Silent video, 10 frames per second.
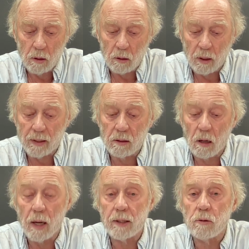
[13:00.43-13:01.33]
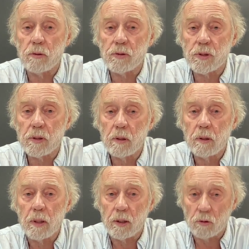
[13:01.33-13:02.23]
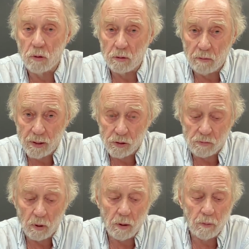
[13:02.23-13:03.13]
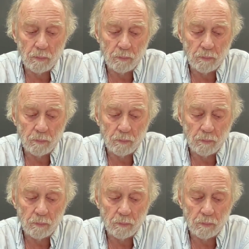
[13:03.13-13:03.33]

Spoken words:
like diners in a good restaurant.